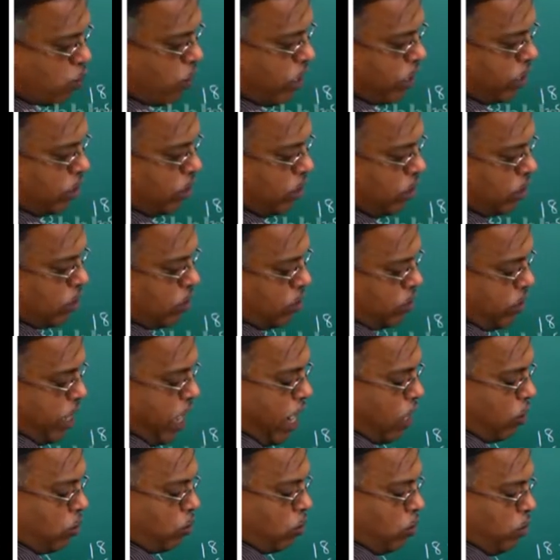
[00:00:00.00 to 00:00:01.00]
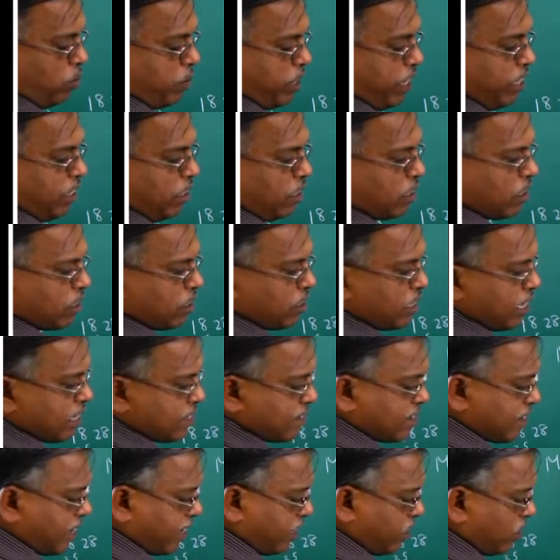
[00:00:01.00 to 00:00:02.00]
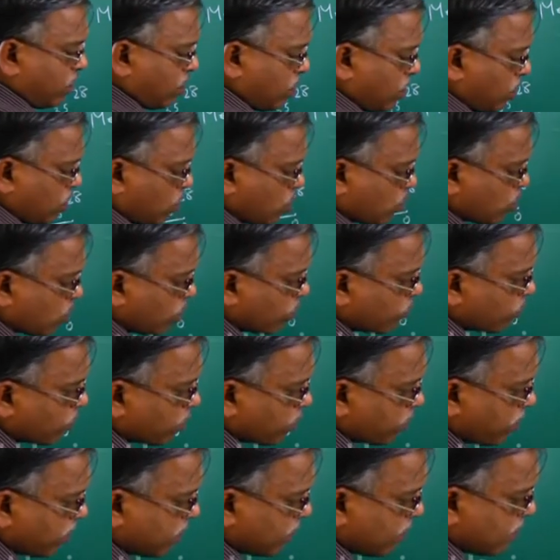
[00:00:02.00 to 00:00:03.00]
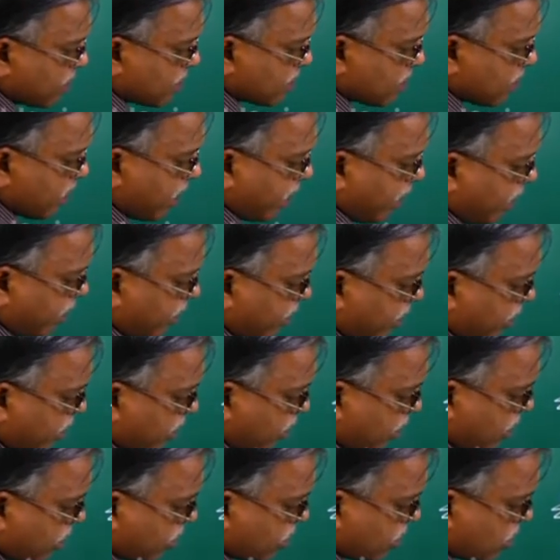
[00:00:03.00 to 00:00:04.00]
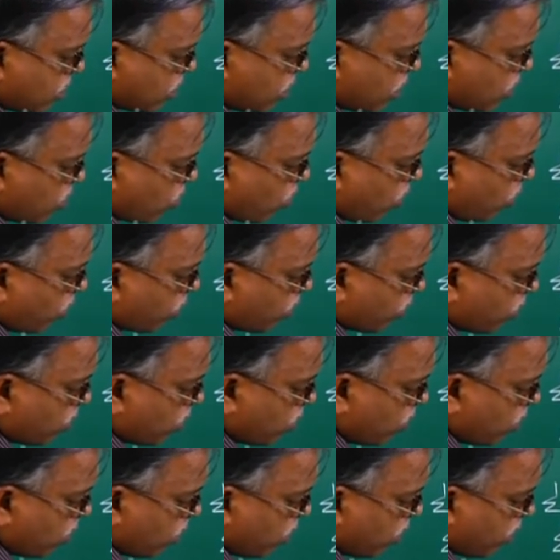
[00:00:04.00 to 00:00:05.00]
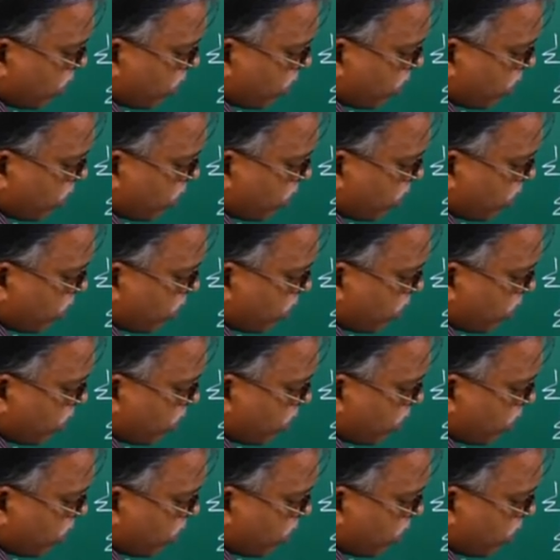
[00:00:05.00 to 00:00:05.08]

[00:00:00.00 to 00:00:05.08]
one you have to bring that side. So if you bring that side, it is equal to